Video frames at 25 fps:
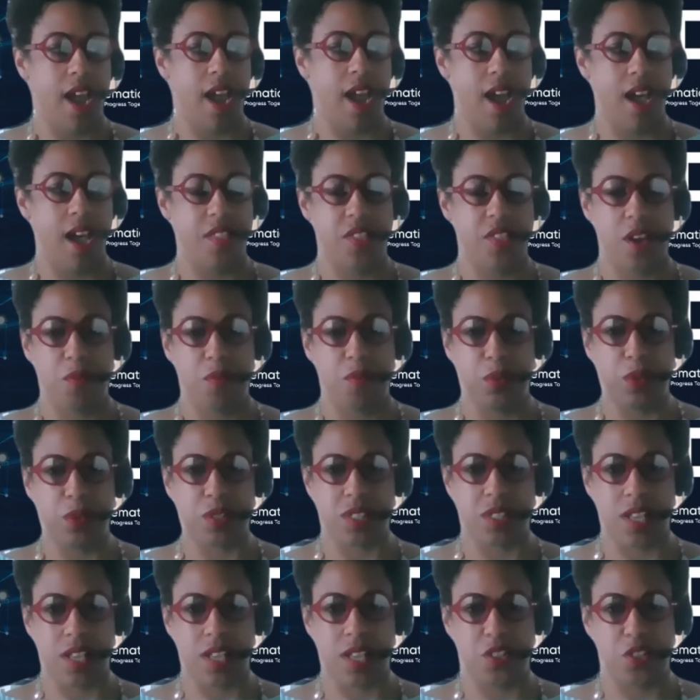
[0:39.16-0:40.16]
and then we'll
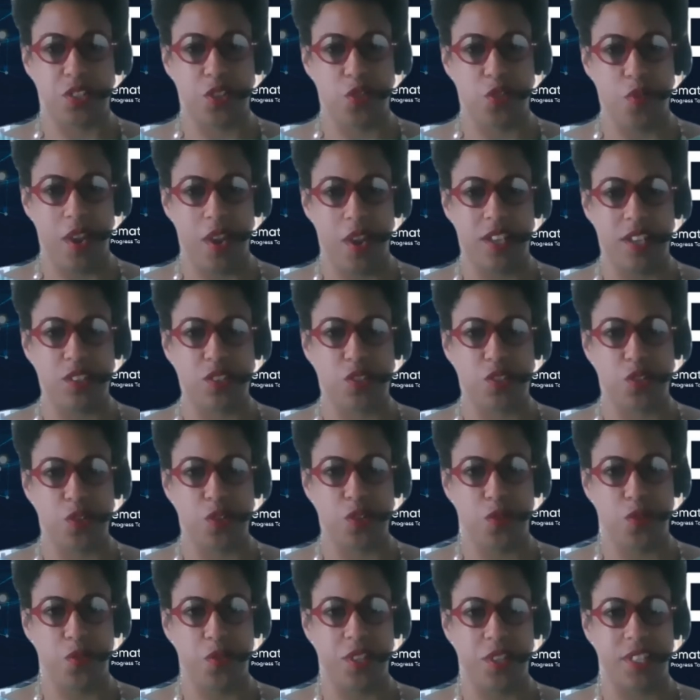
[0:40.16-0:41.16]
send you
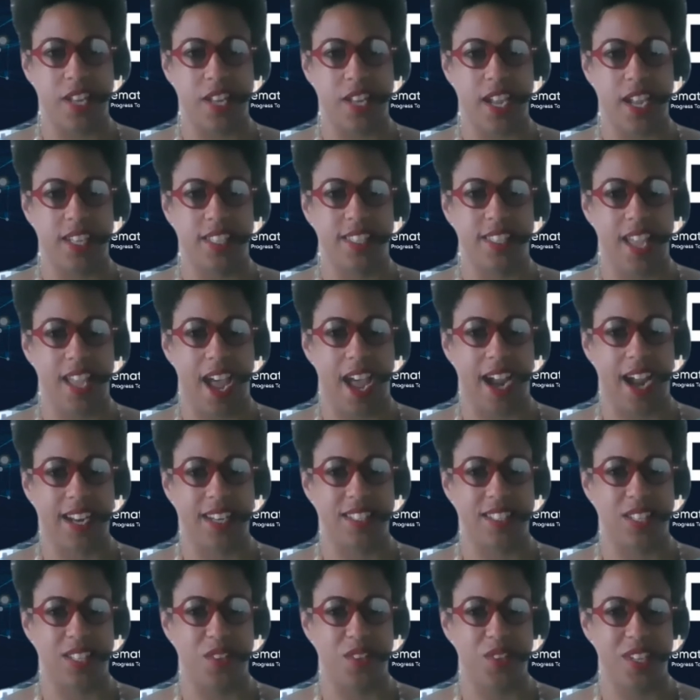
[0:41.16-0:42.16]
into the day's
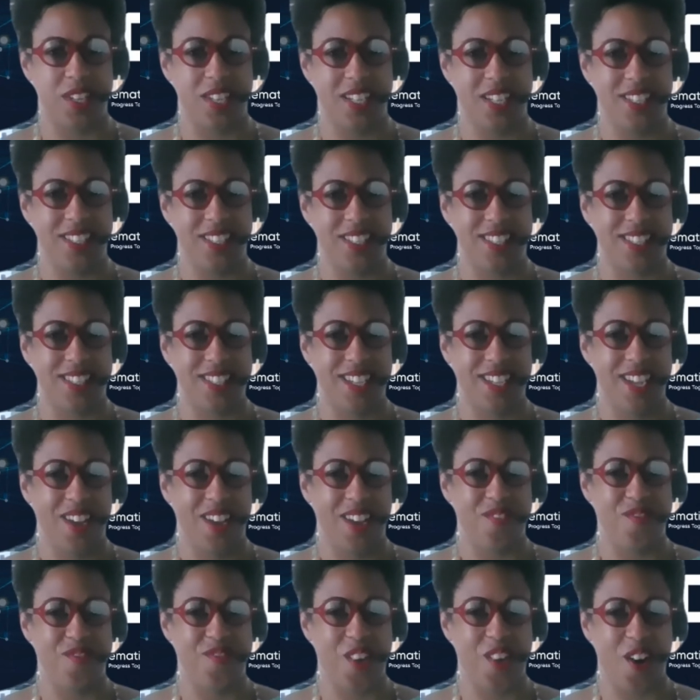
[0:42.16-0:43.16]
activities.
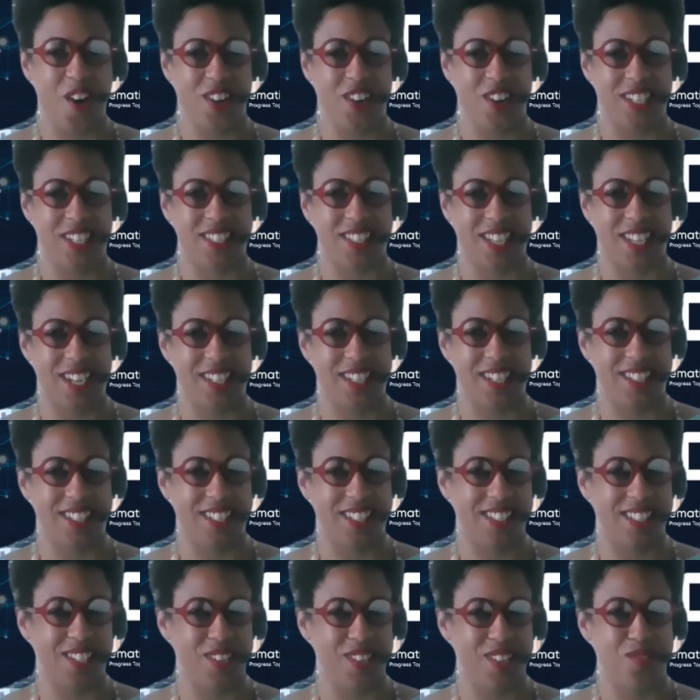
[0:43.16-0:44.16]
Very excited
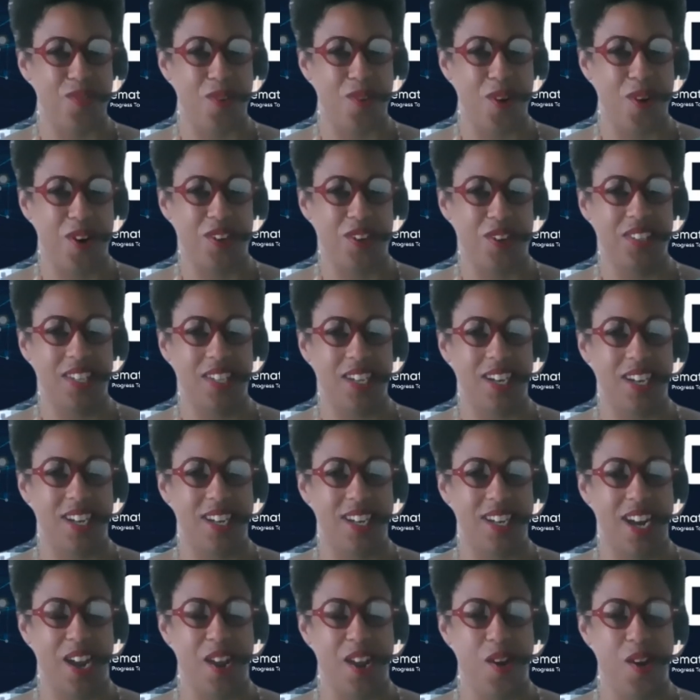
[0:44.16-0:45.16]
to see you all.
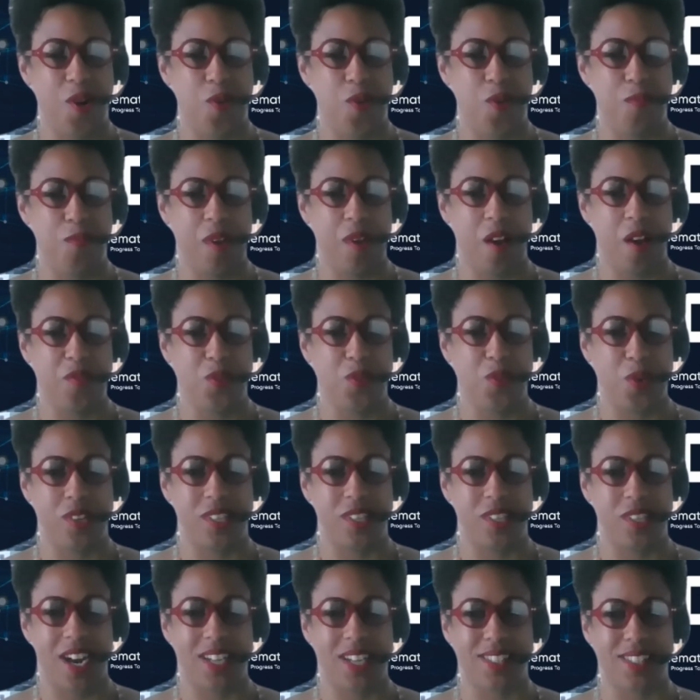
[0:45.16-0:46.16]
Uh, I hope
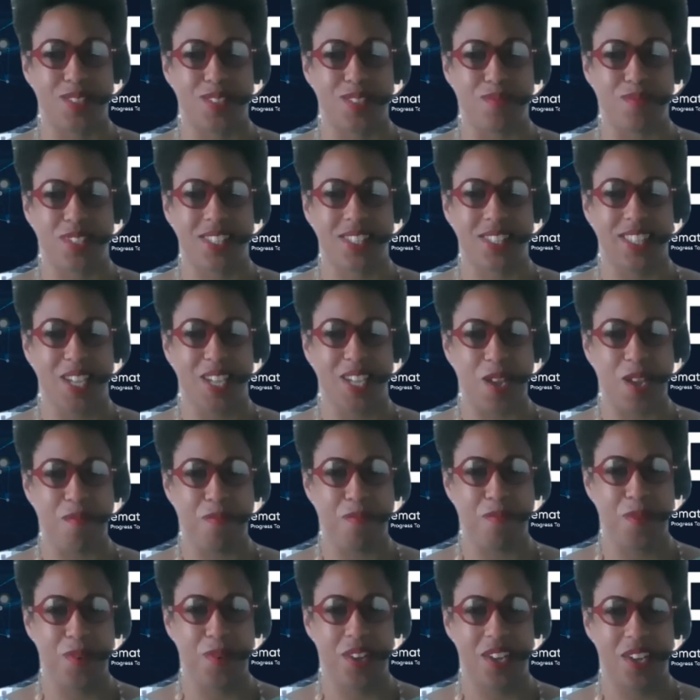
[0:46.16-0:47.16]
everyone got some sleep
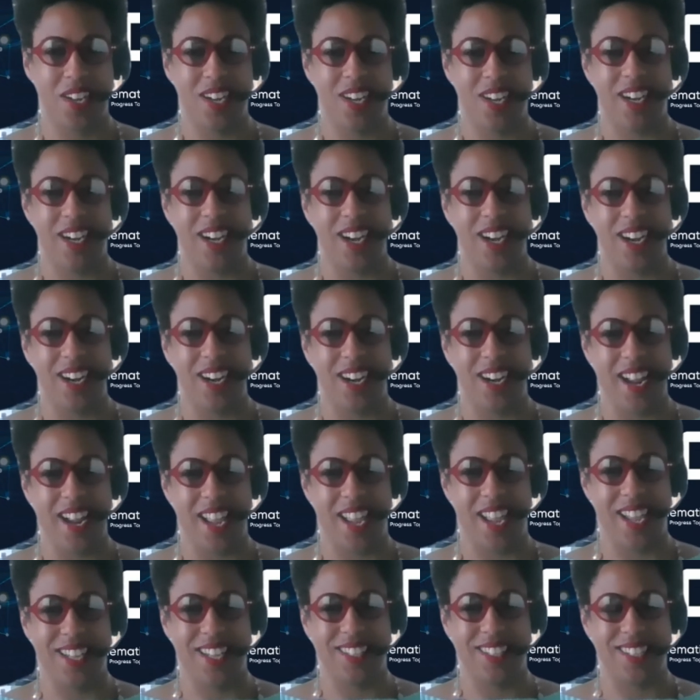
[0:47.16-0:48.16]
uh,
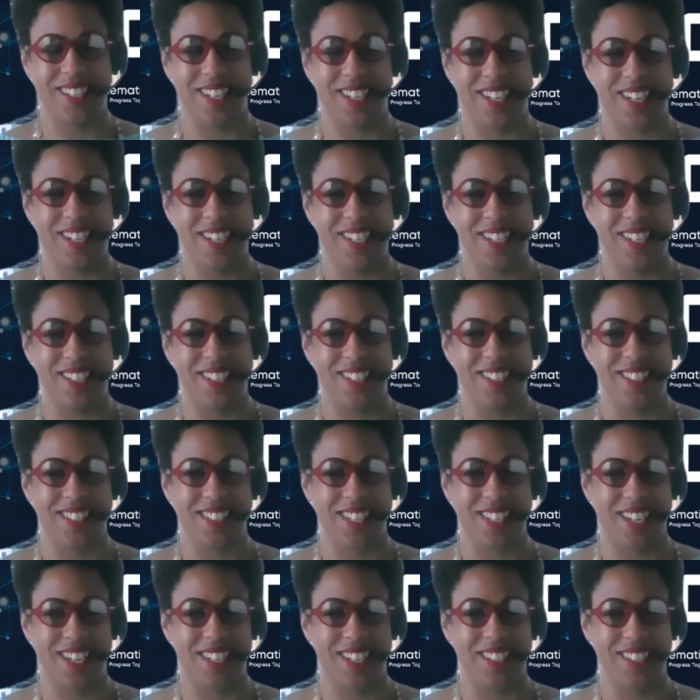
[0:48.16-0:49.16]
and, uh, and
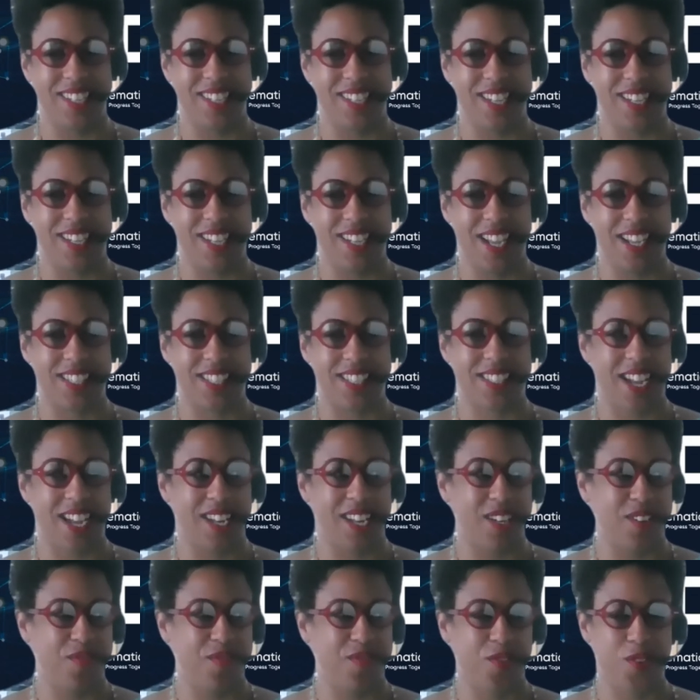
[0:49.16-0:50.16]
is
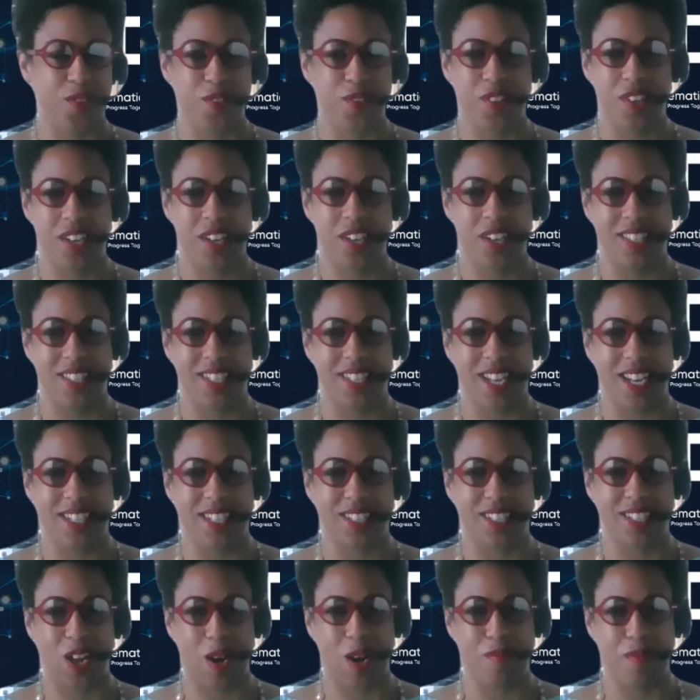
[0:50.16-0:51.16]
excited for the, the day
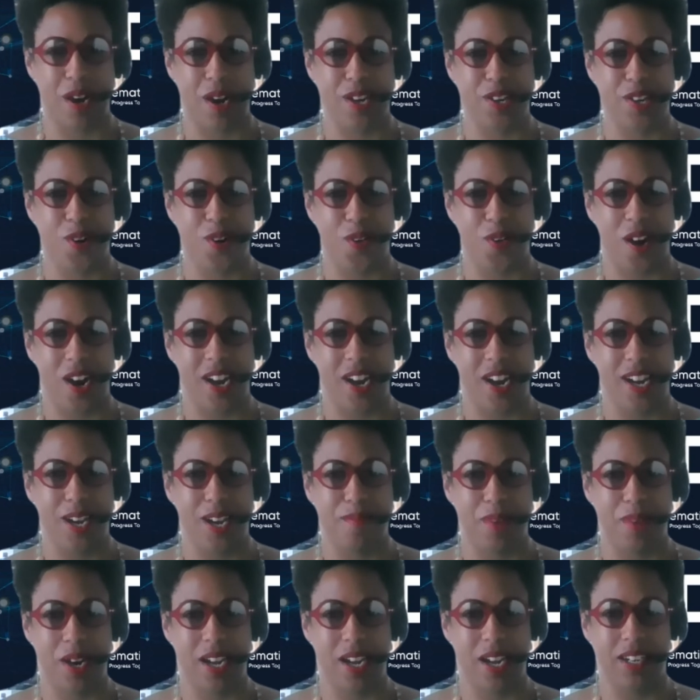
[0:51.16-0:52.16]
to come. I know I
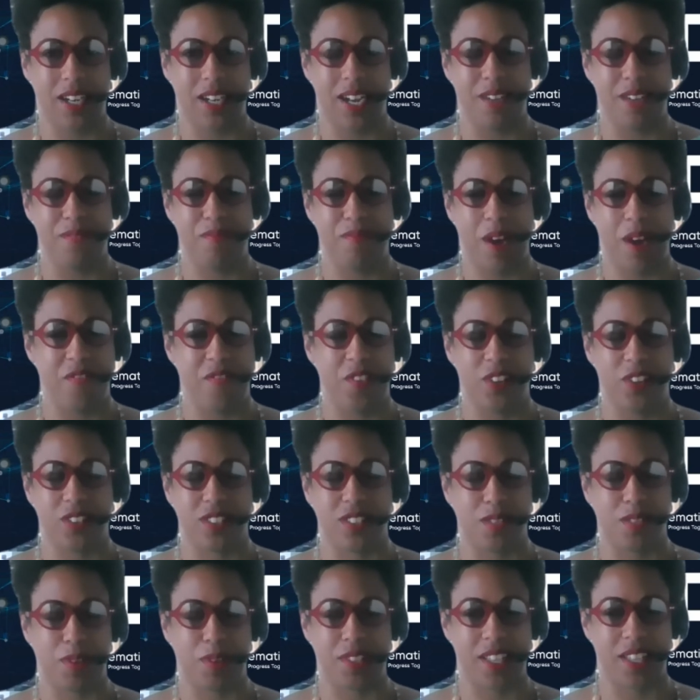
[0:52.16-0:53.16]
am. I, I, I, fell
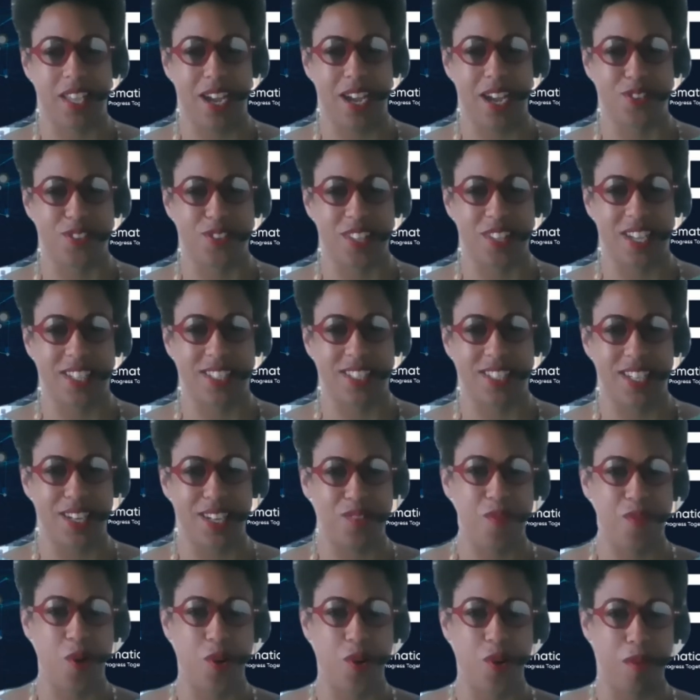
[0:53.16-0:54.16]
asleep on the couch last
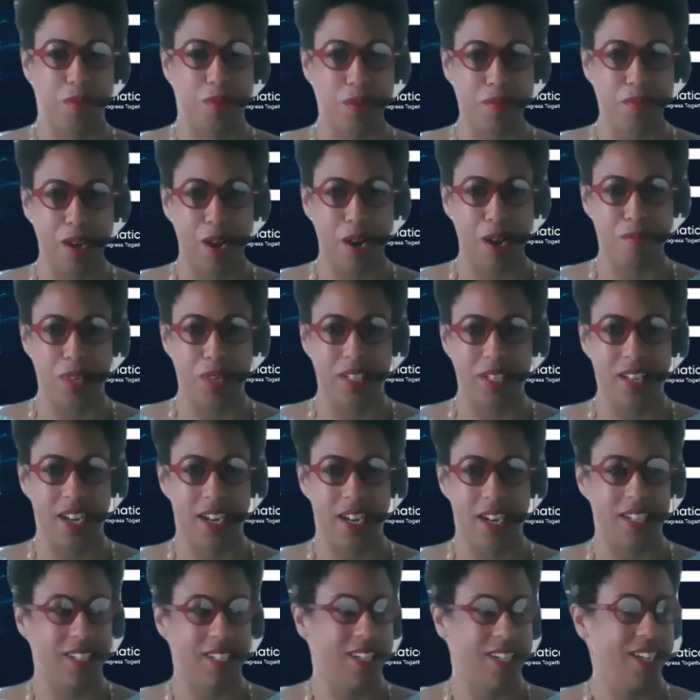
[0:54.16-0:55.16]
night and woke up at about
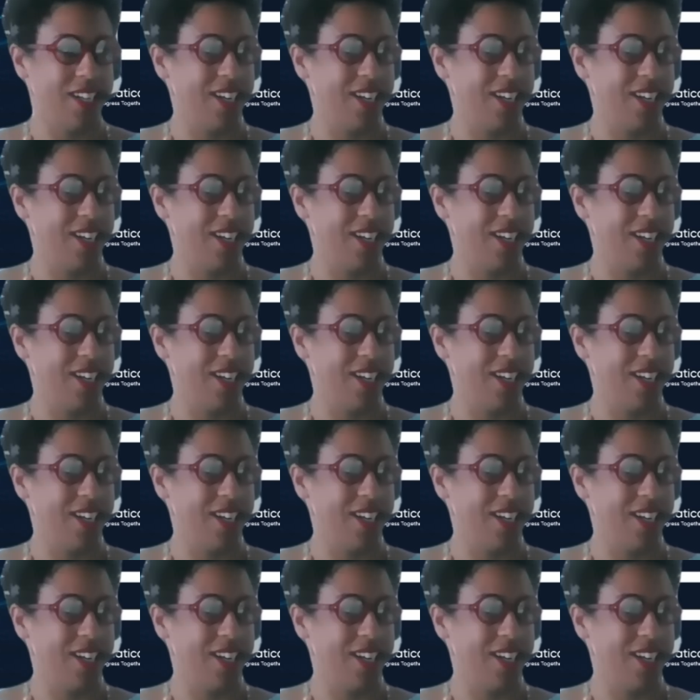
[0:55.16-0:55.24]
midnight.